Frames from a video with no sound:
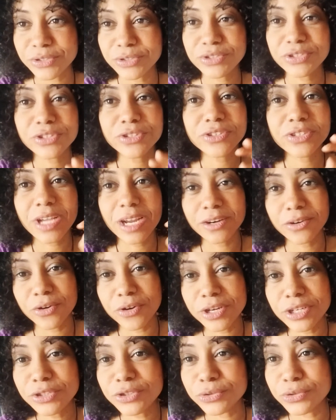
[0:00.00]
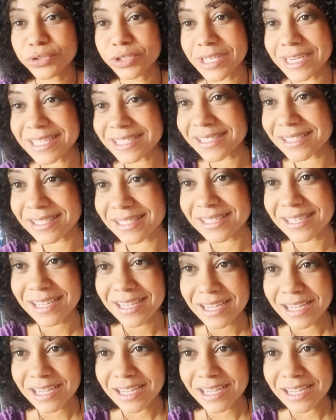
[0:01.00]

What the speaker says: You just are going to rest